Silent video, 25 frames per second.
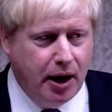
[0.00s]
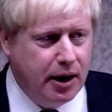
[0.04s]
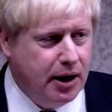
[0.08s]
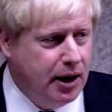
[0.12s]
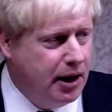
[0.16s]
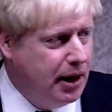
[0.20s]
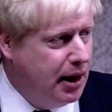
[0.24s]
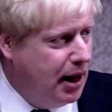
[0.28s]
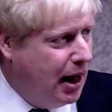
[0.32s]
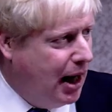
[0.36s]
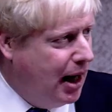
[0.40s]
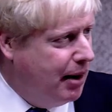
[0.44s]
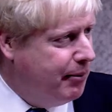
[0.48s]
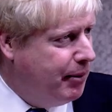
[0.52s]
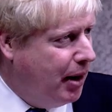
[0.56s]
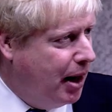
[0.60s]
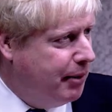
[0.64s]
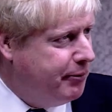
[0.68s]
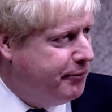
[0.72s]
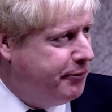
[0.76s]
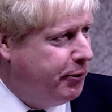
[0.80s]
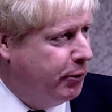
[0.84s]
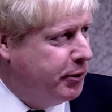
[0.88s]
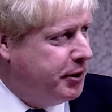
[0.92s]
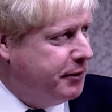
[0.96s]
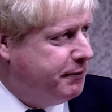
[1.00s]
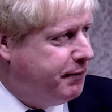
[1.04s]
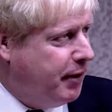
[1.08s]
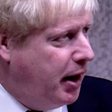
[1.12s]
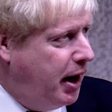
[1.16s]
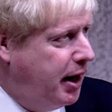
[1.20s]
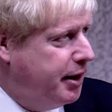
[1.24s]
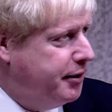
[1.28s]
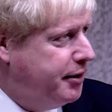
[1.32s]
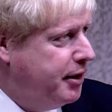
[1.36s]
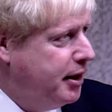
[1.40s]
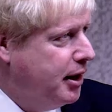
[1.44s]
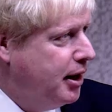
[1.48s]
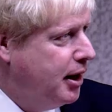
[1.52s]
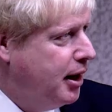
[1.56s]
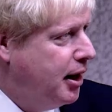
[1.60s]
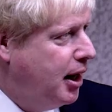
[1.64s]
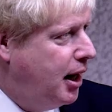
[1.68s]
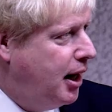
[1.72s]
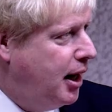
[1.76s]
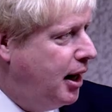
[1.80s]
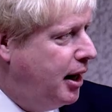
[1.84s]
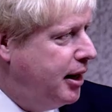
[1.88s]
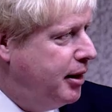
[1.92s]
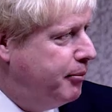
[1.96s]
And I, am fortified
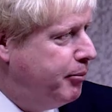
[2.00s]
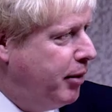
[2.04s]
uh,